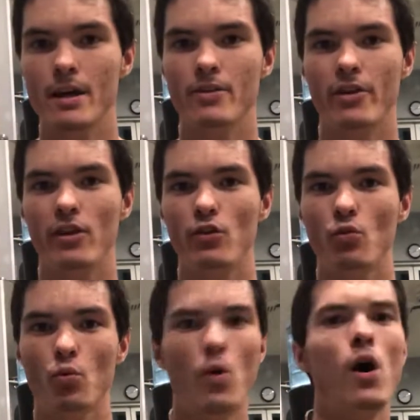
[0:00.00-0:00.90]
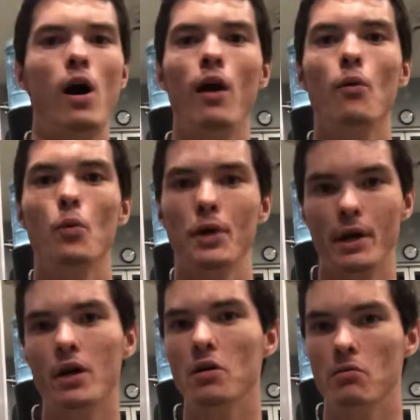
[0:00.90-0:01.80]
that you want when it
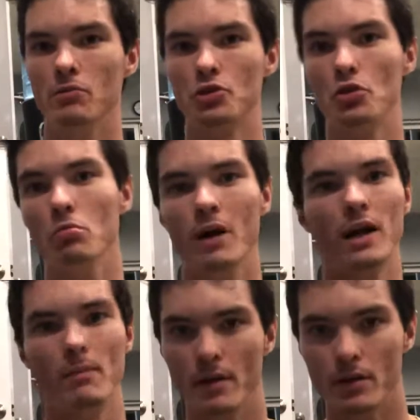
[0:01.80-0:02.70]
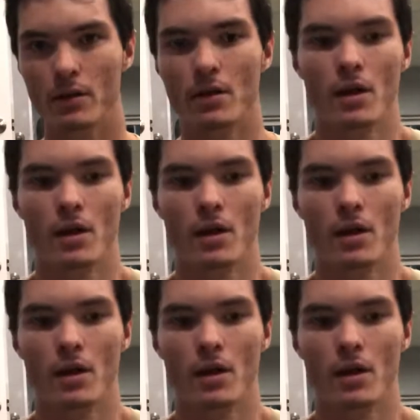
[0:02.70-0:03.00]
comes to bodybuilding.